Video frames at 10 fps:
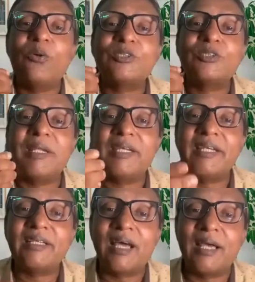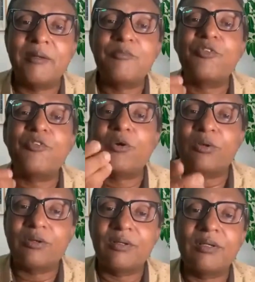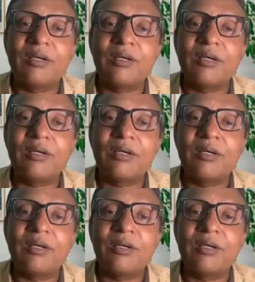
spending time for